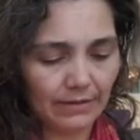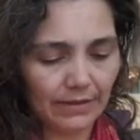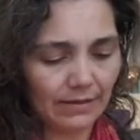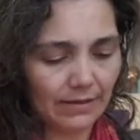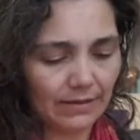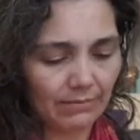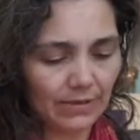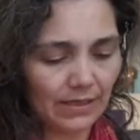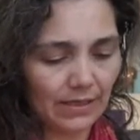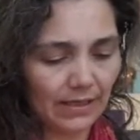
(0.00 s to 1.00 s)
Yeah, that's what I'm
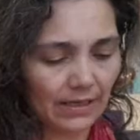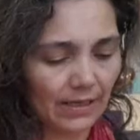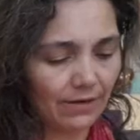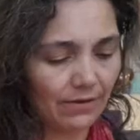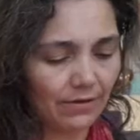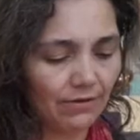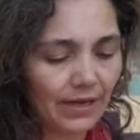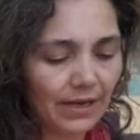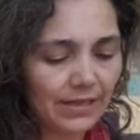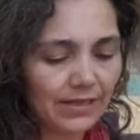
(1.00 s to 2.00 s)
saying. Like I hear the
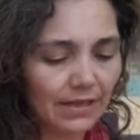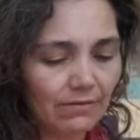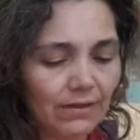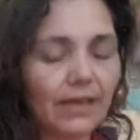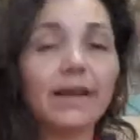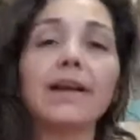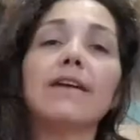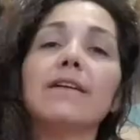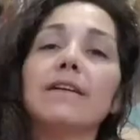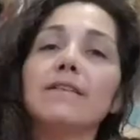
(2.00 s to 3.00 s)
crickets out there.